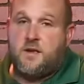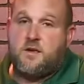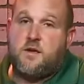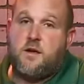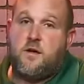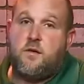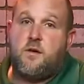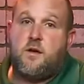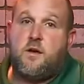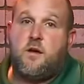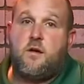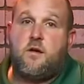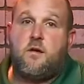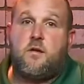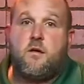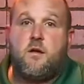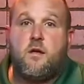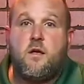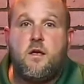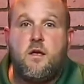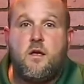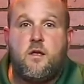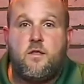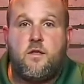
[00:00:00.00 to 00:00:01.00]
down here
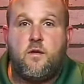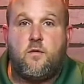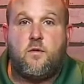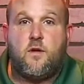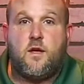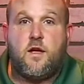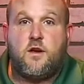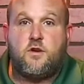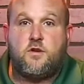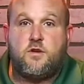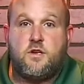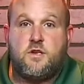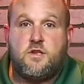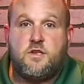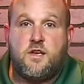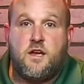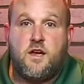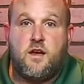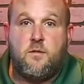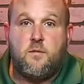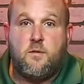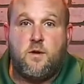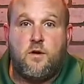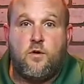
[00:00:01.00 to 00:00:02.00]
that will actually say
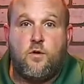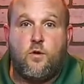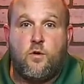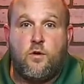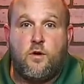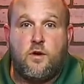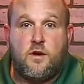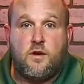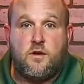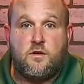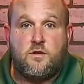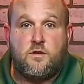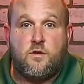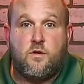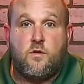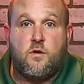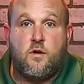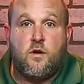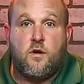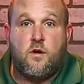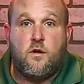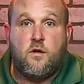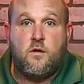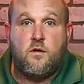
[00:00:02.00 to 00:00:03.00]
recording
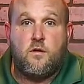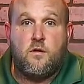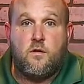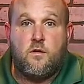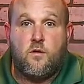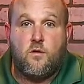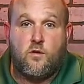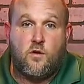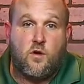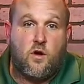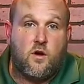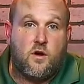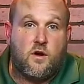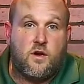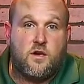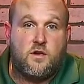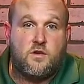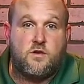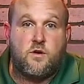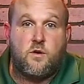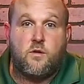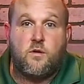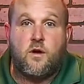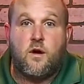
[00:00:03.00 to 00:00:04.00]
sonar or logging
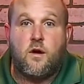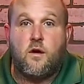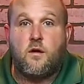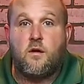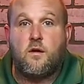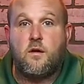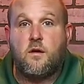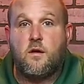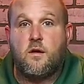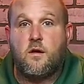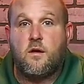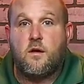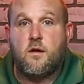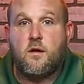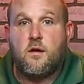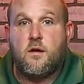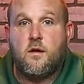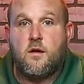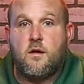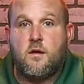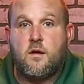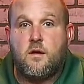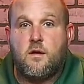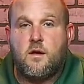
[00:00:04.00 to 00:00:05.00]
sonar.
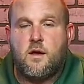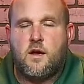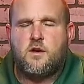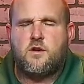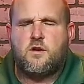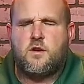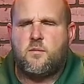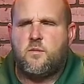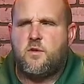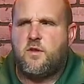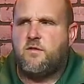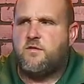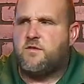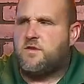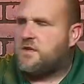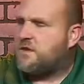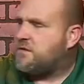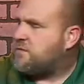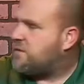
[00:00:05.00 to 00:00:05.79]
Actually, I believe it says